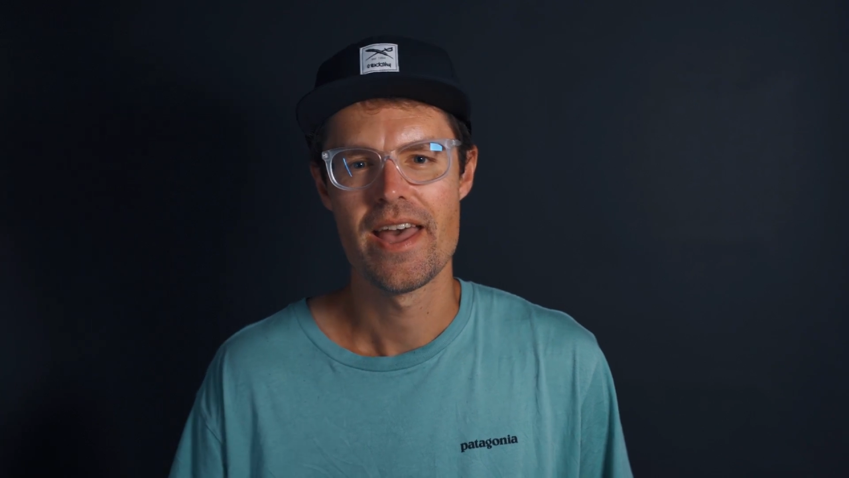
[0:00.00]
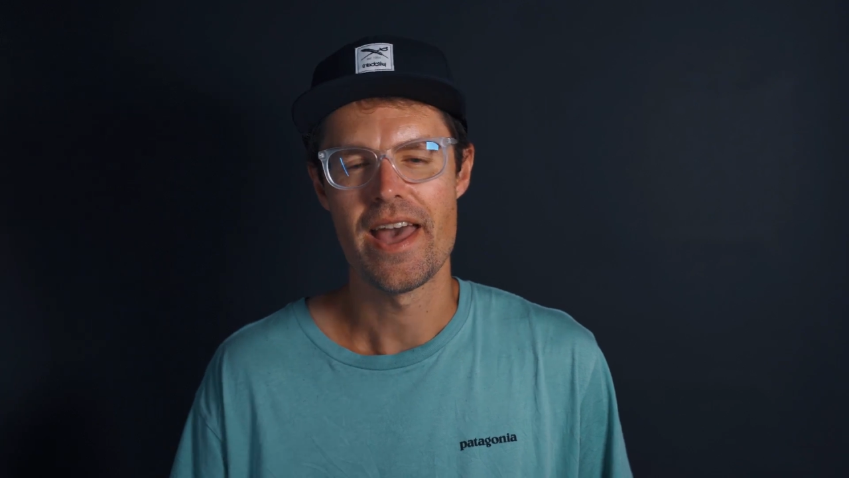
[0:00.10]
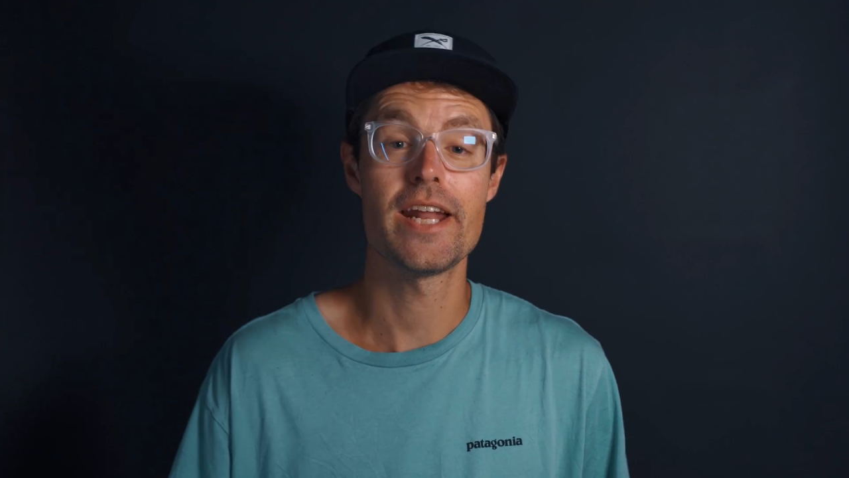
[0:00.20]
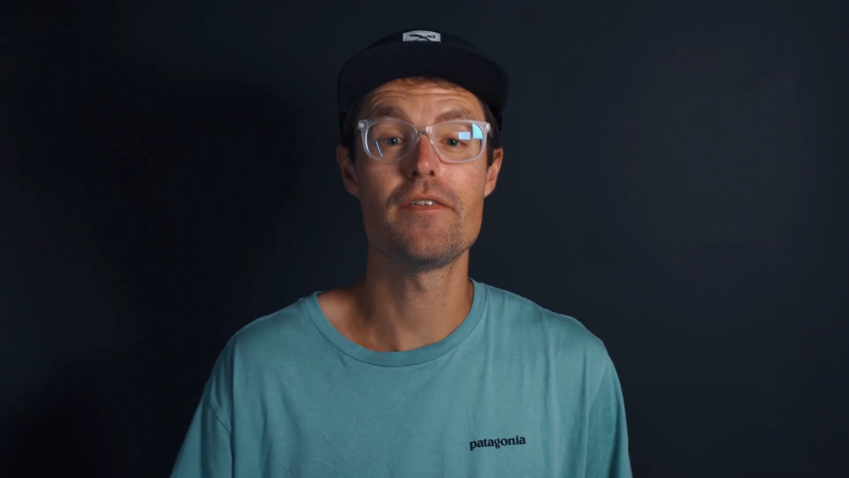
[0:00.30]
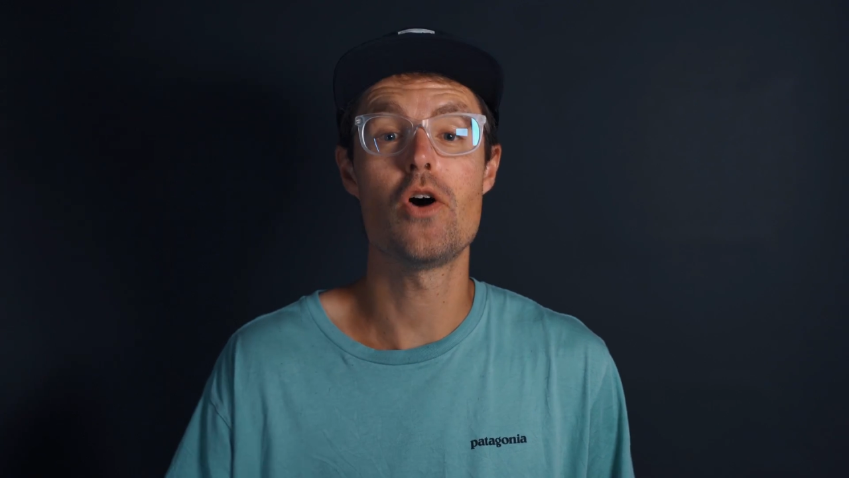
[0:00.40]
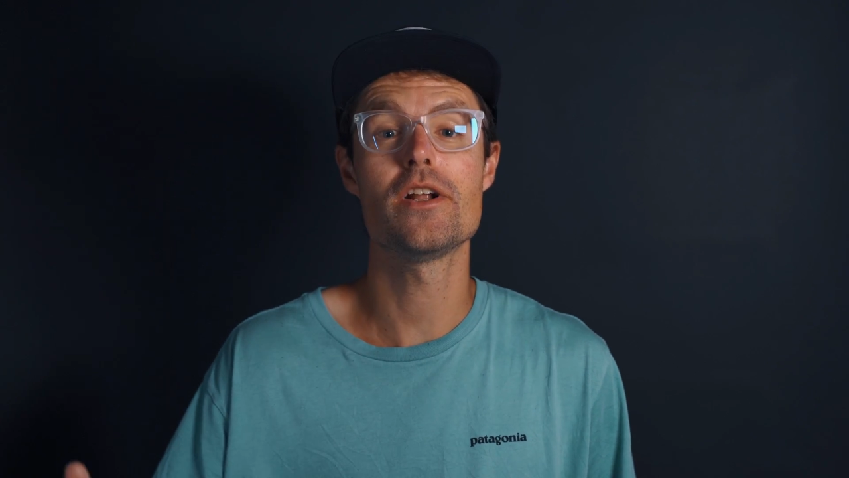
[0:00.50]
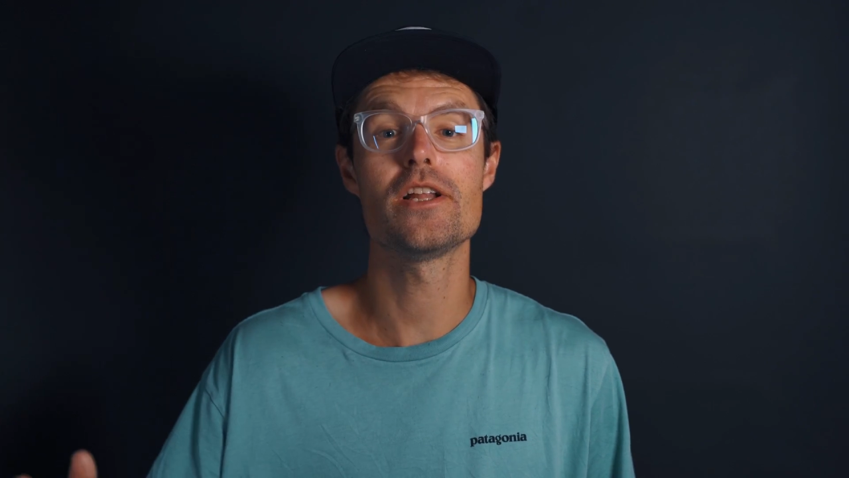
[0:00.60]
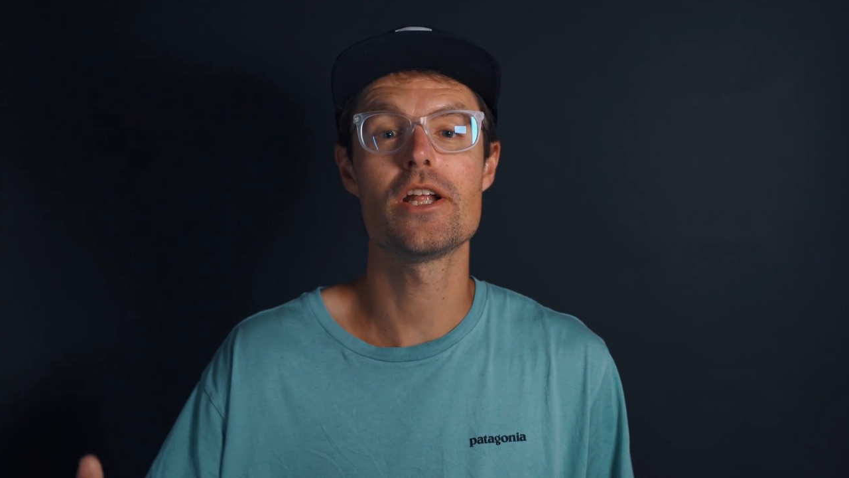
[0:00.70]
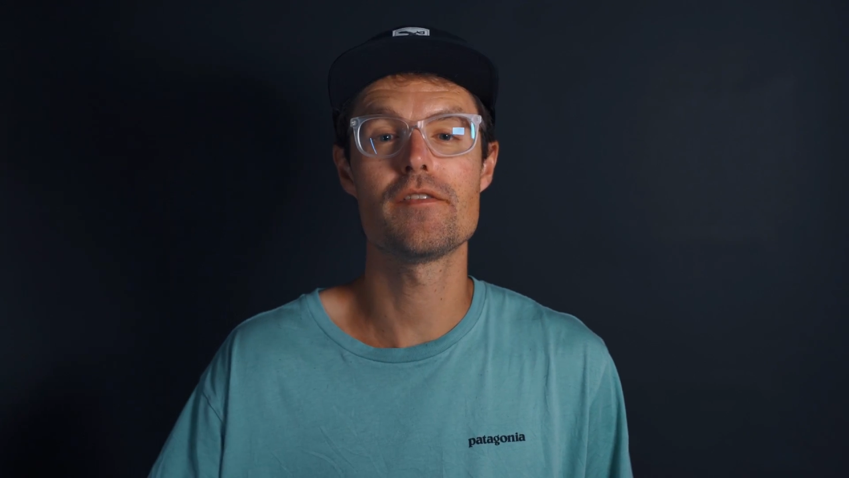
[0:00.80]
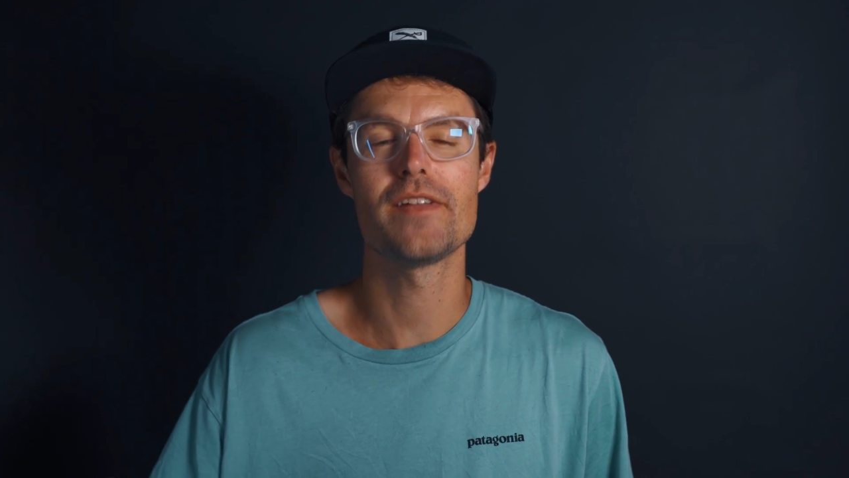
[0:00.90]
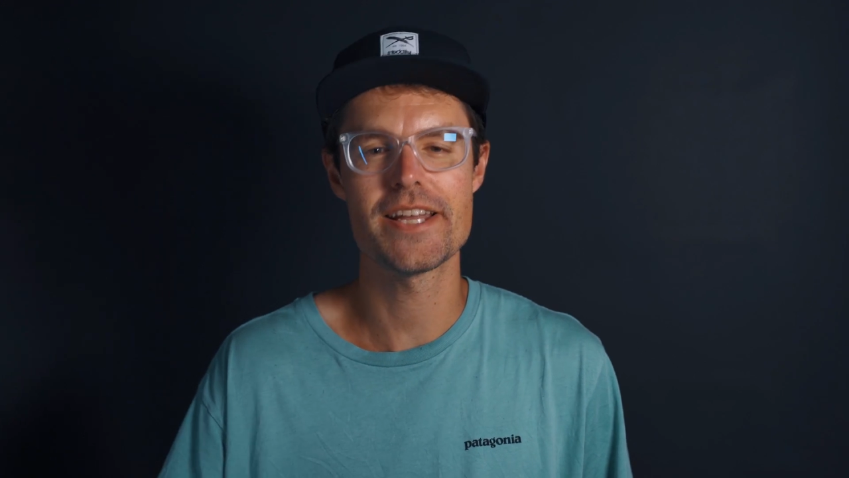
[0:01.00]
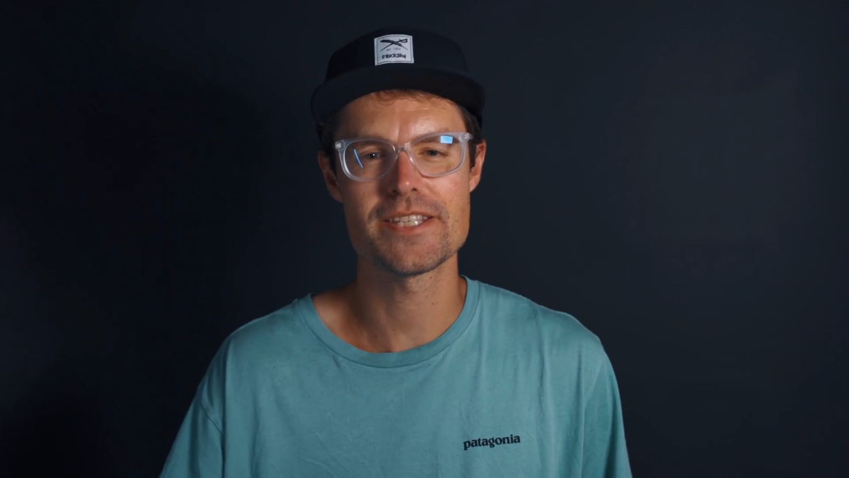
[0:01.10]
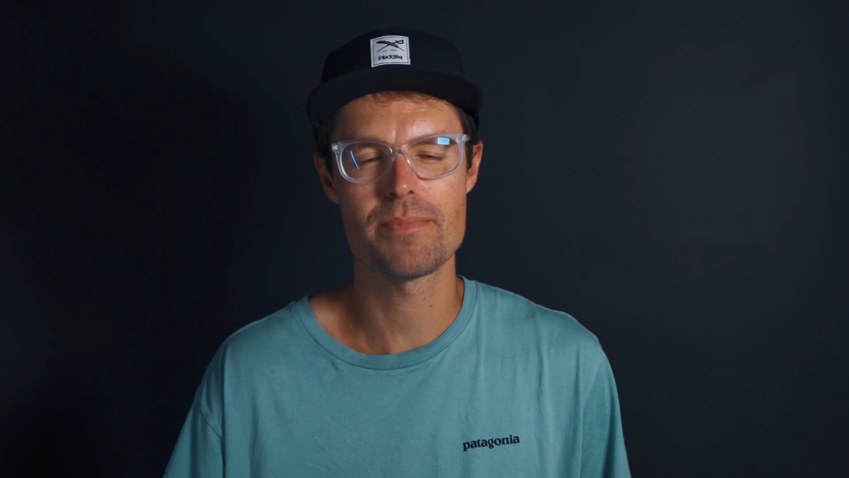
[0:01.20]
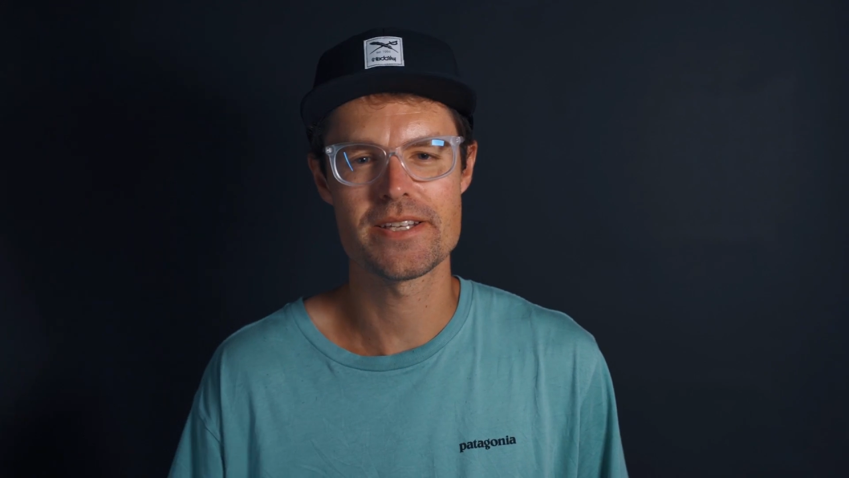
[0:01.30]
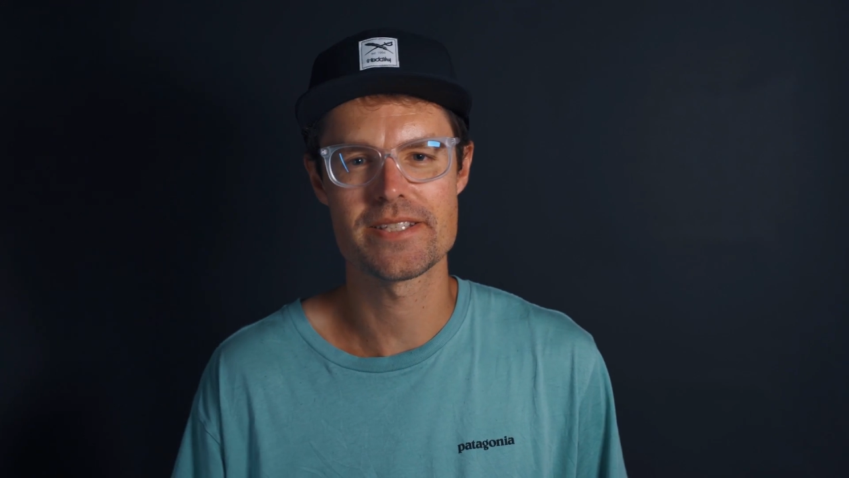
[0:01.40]
And I've owned a lot of
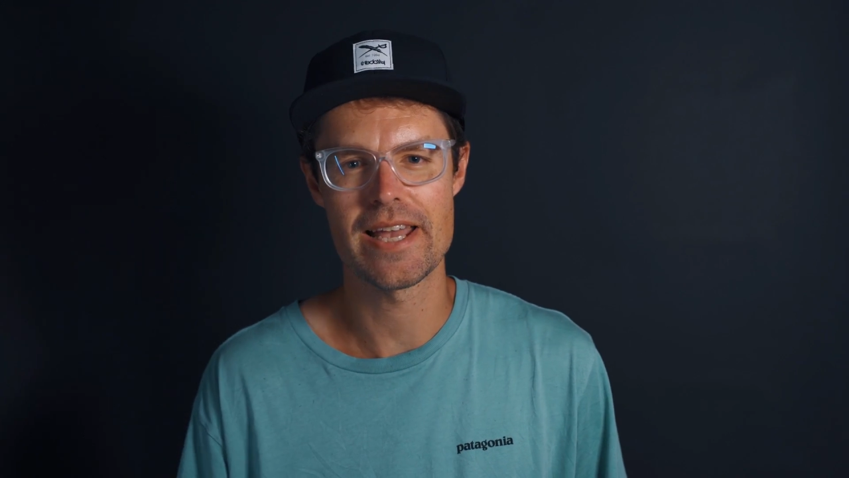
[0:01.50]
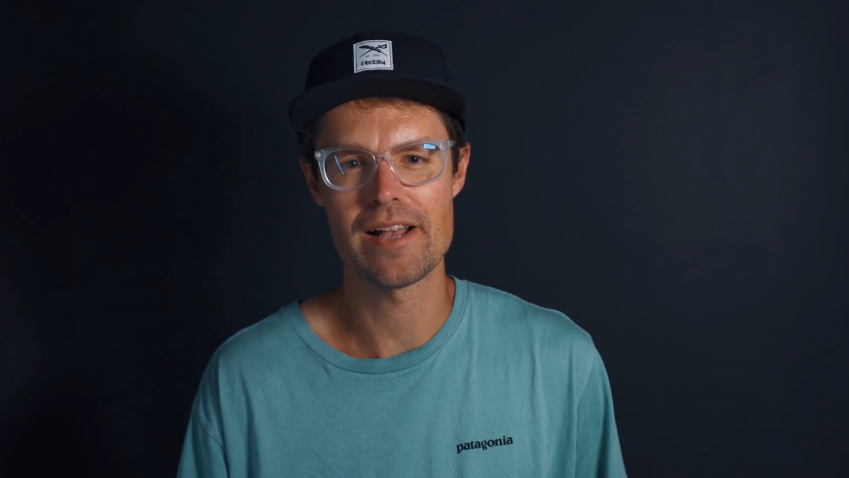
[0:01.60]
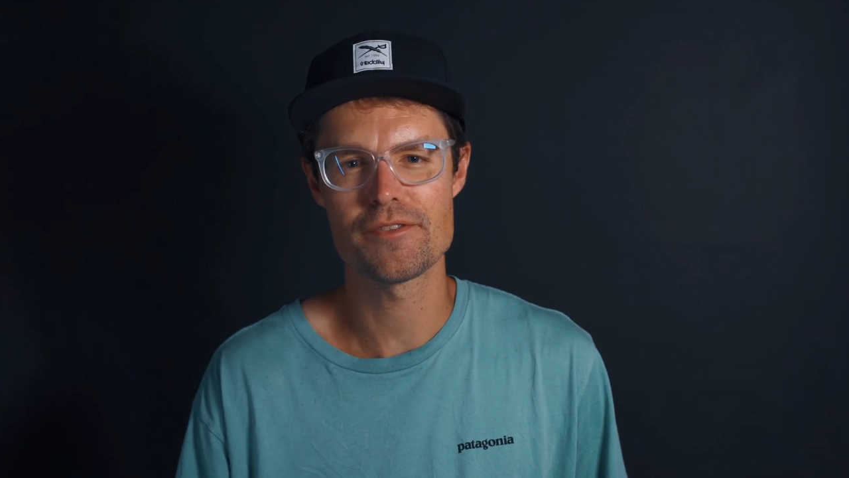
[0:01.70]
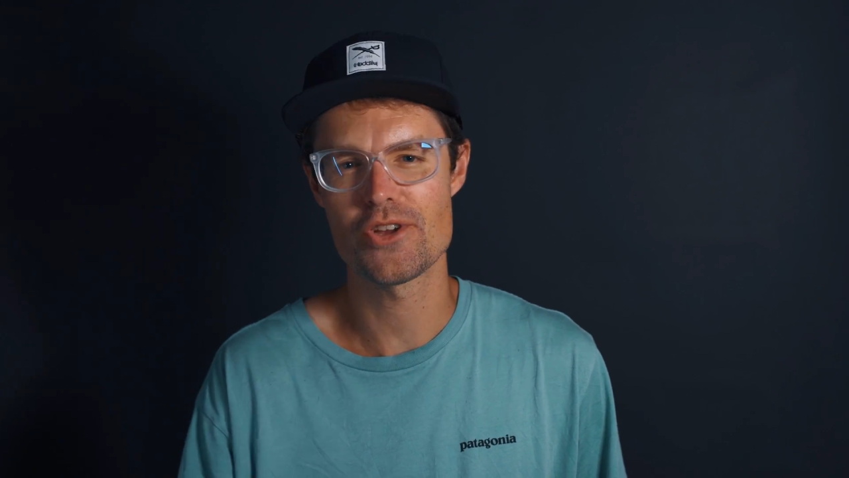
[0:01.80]
lights myself,